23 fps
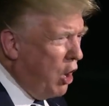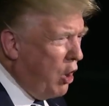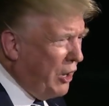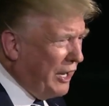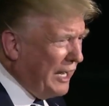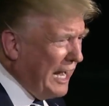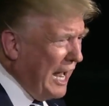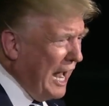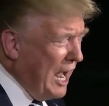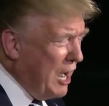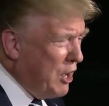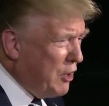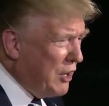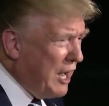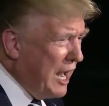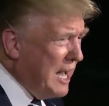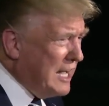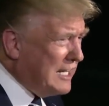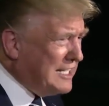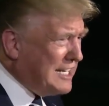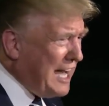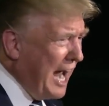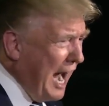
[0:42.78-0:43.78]
going out
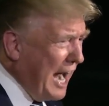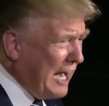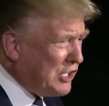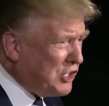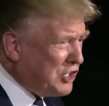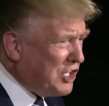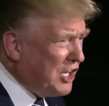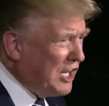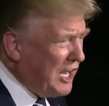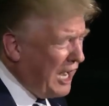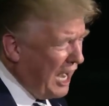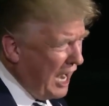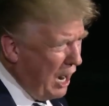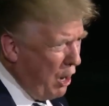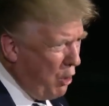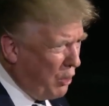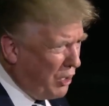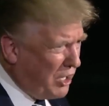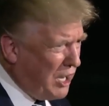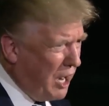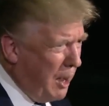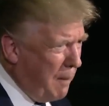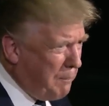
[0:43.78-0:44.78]
and taxing
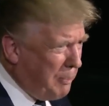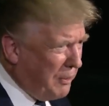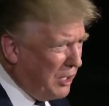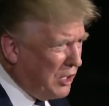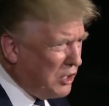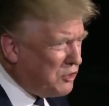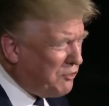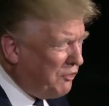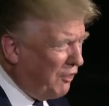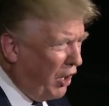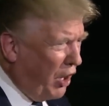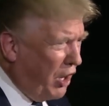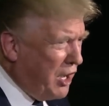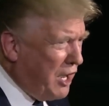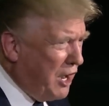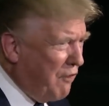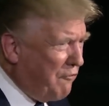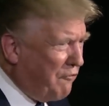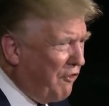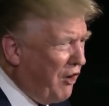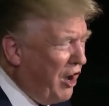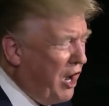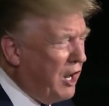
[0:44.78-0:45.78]
our companies.
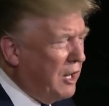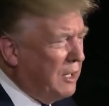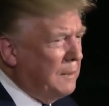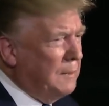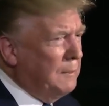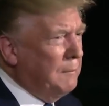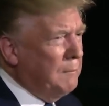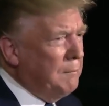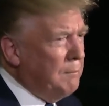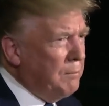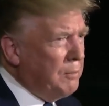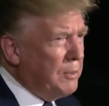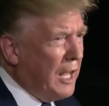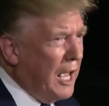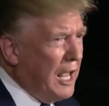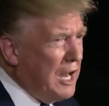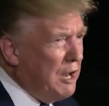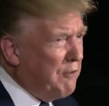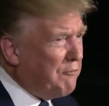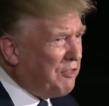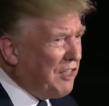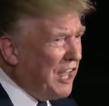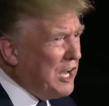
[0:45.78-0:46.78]
Very unfair.
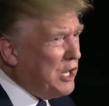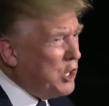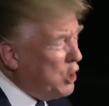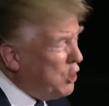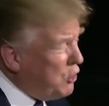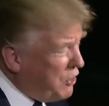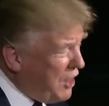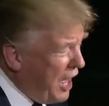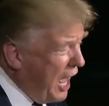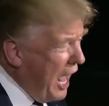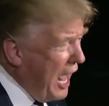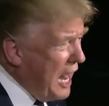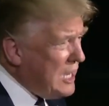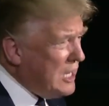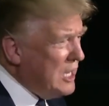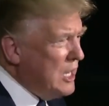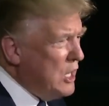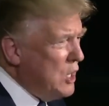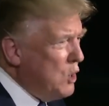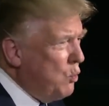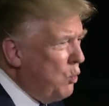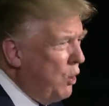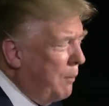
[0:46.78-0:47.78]
And if they do that,
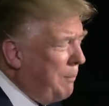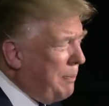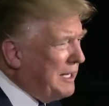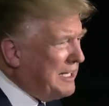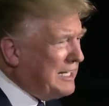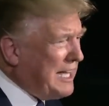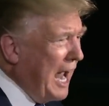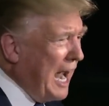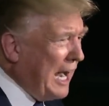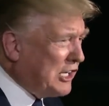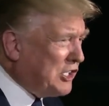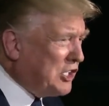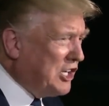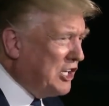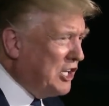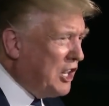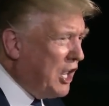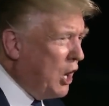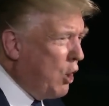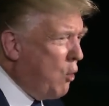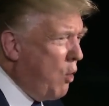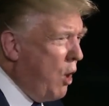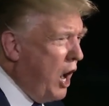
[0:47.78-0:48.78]
we'll be
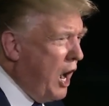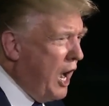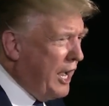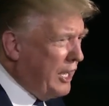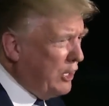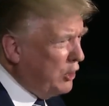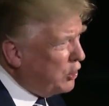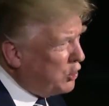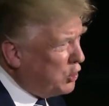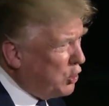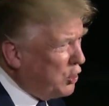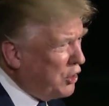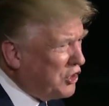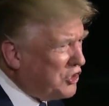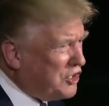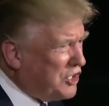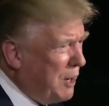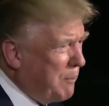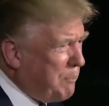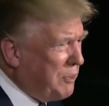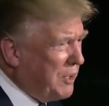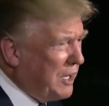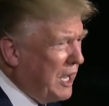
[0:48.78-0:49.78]
taxing their wine or doing
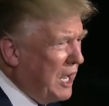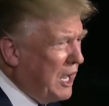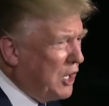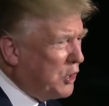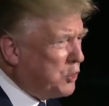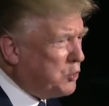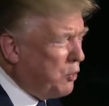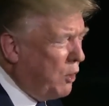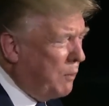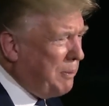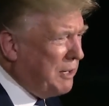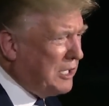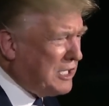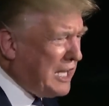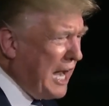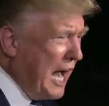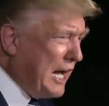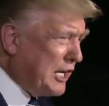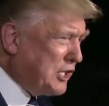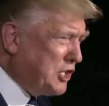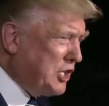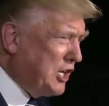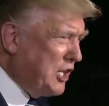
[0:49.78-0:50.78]
something else. We'll be
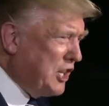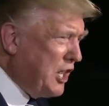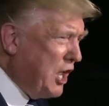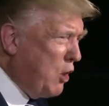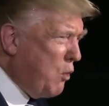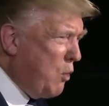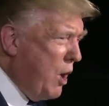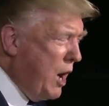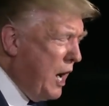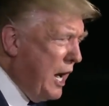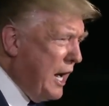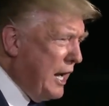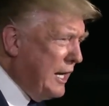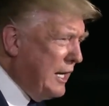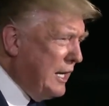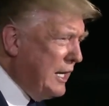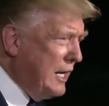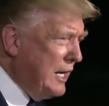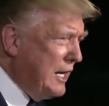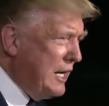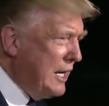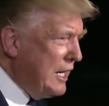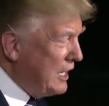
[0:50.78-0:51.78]
taxing their
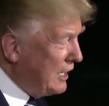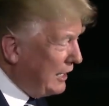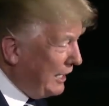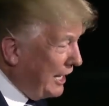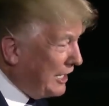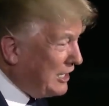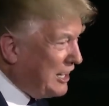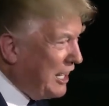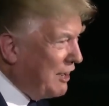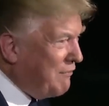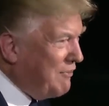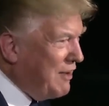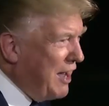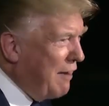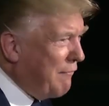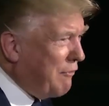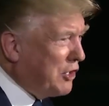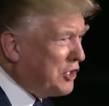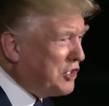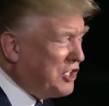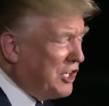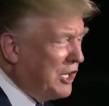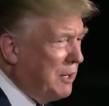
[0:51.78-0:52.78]
wine like they've
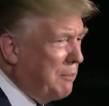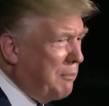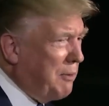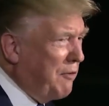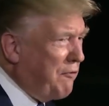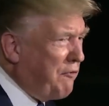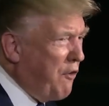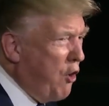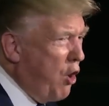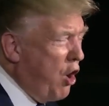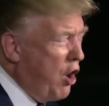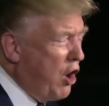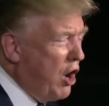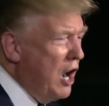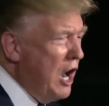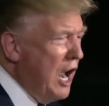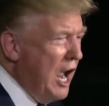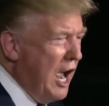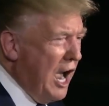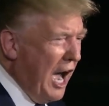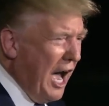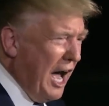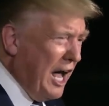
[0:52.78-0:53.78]
never seen before.